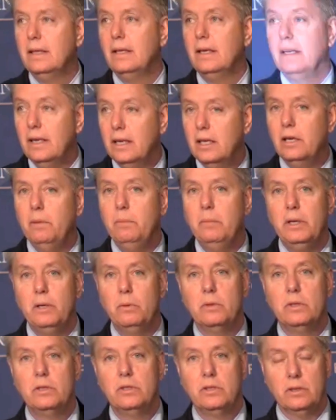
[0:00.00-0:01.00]
The enemy
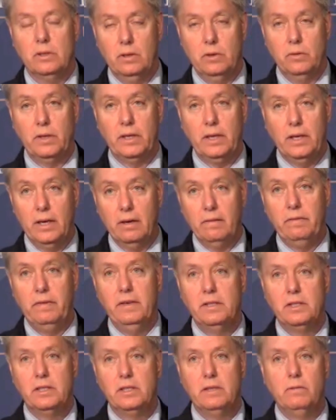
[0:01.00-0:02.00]
was on the
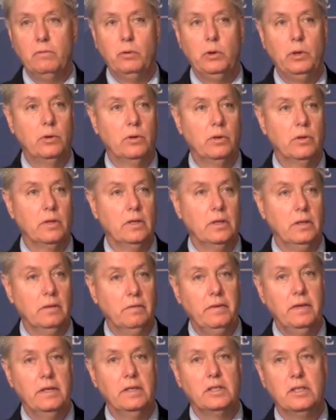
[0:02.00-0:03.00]
offensive, we were on the
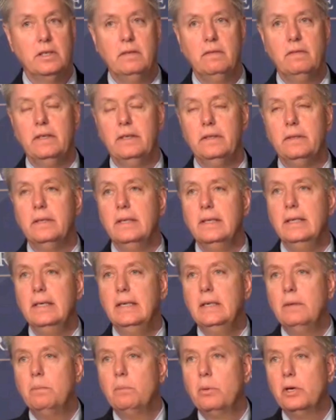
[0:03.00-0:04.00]
defensive, and
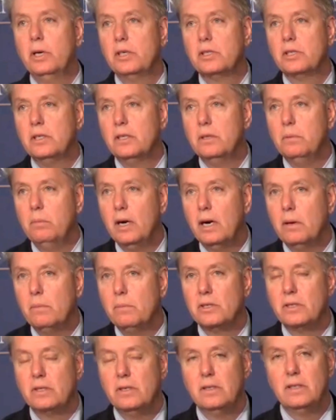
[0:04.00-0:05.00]
President
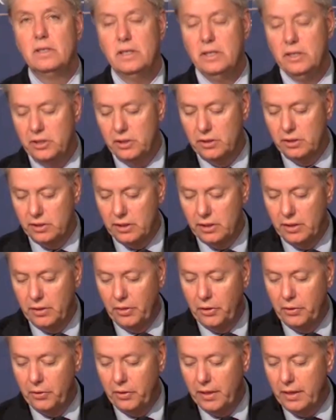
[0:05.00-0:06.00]
Obama's decision to
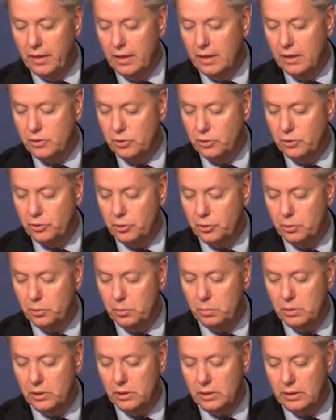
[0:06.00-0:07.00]
send 30,000
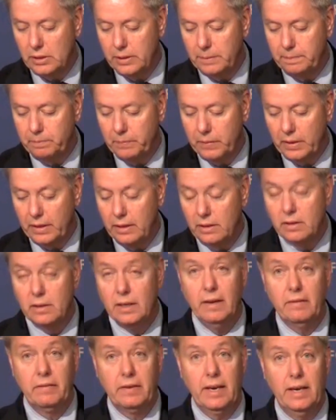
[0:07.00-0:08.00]
troops
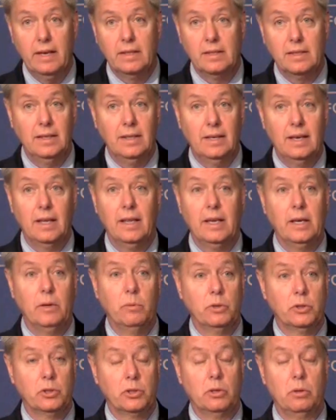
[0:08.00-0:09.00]
into Afghanistan, I think,
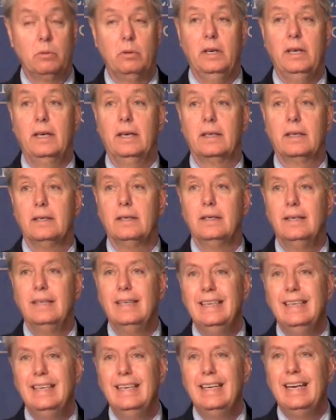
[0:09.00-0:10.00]
was correct,
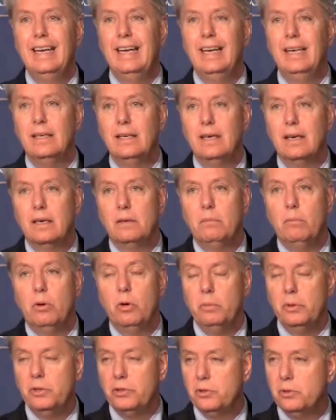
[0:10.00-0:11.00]
and not a
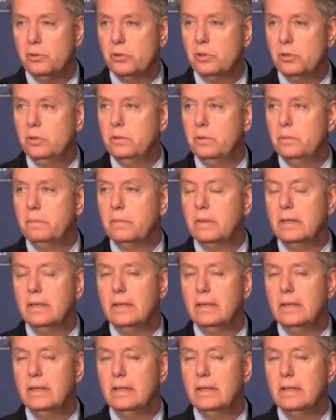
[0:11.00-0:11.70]
moment too soon.